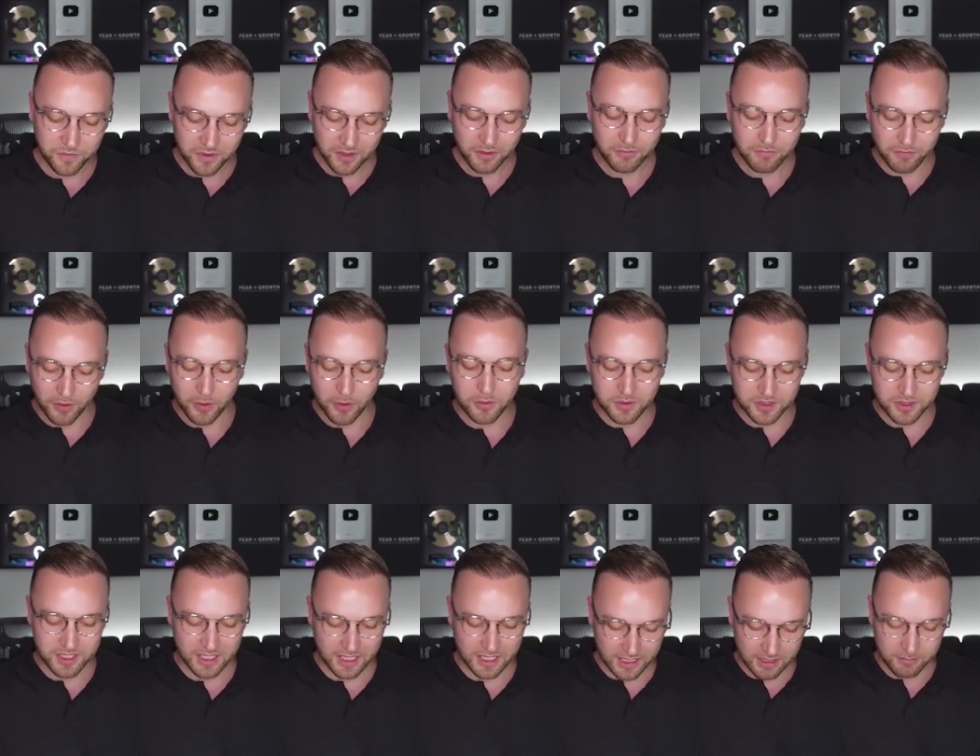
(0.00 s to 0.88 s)

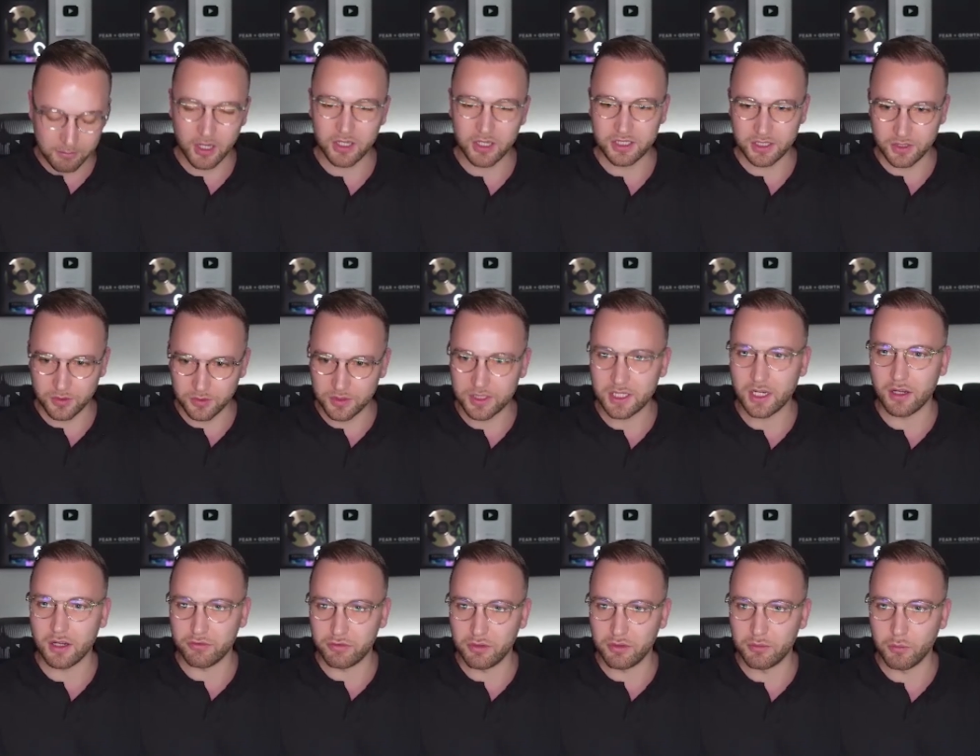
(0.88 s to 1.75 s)
focusing and immersing
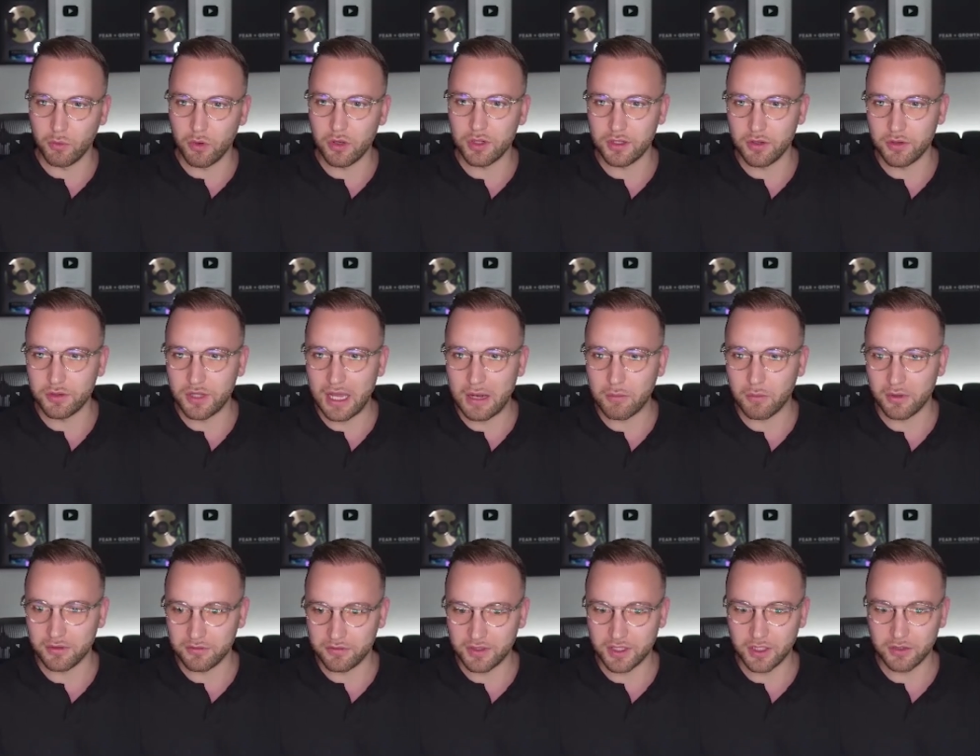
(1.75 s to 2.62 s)
yourself in that
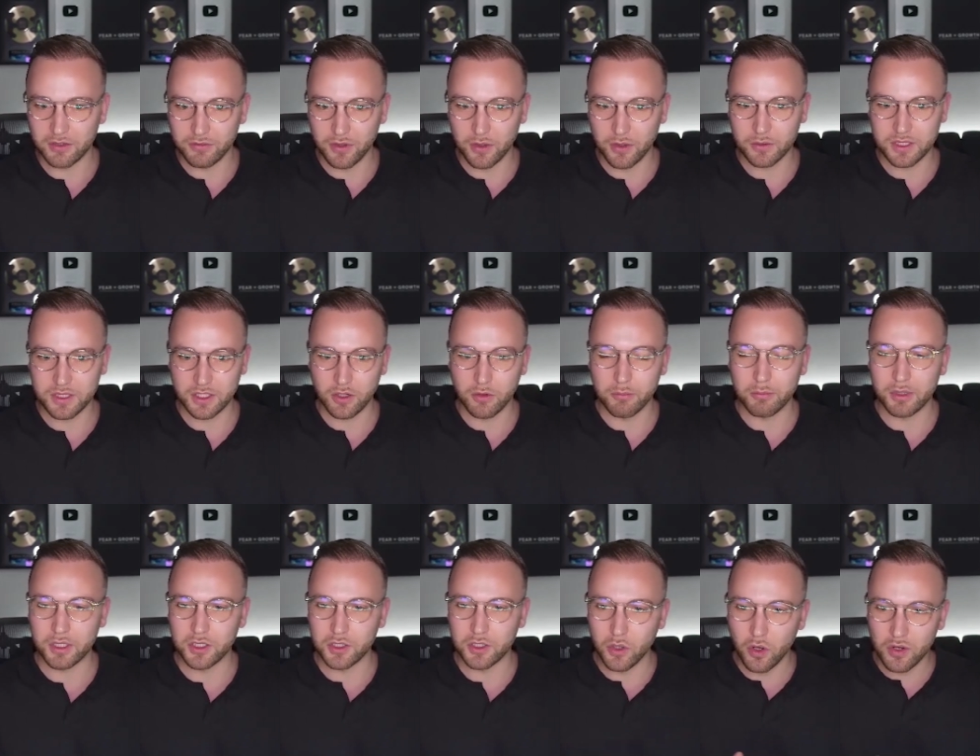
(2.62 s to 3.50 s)
one thing you're focusing on,
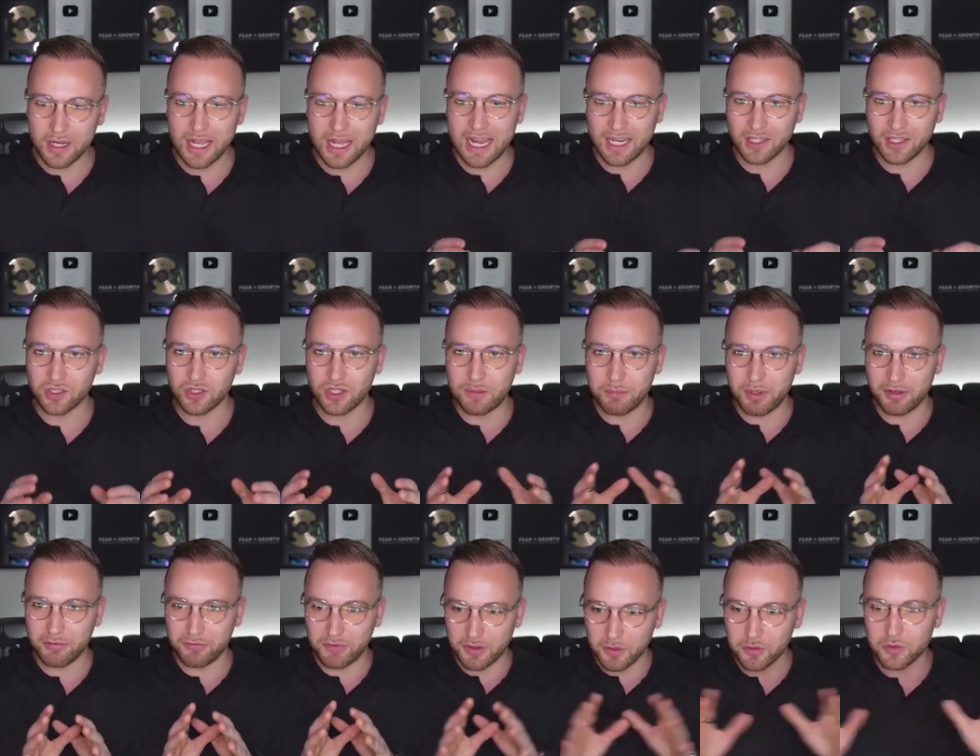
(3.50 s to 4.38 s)

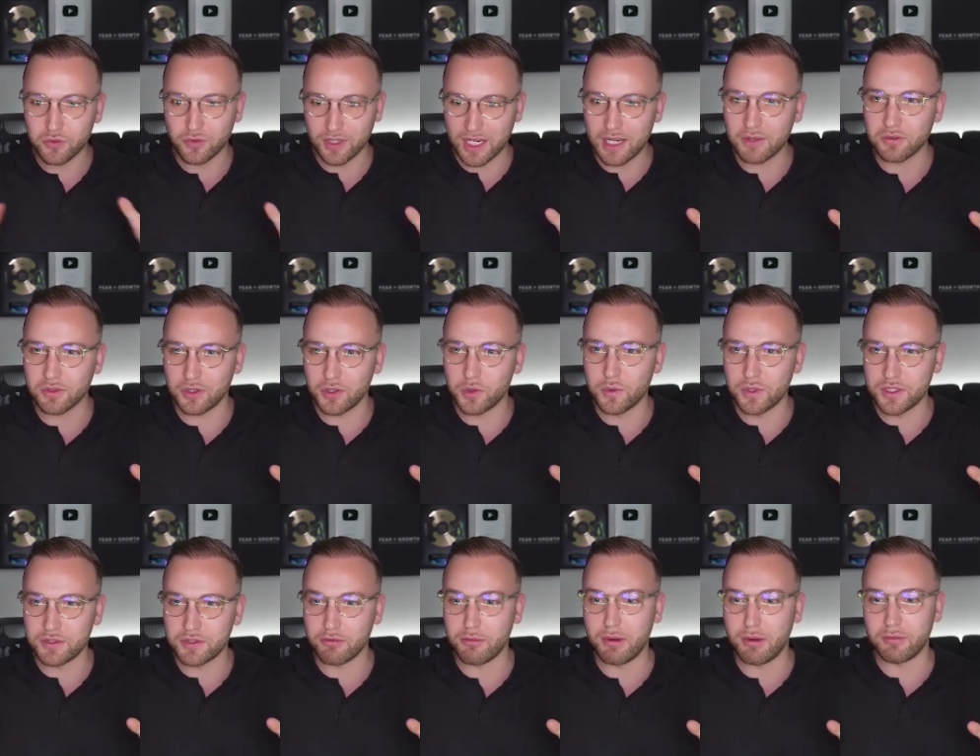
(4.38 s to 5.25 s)
but filtering out the
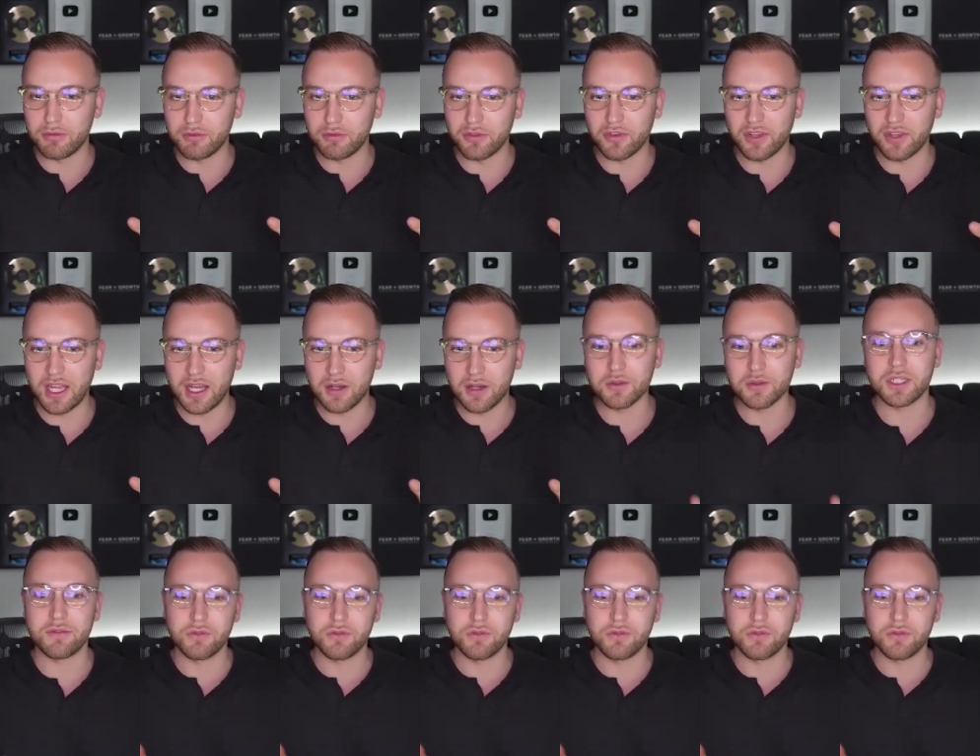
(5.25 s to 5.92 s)
noise from everything else.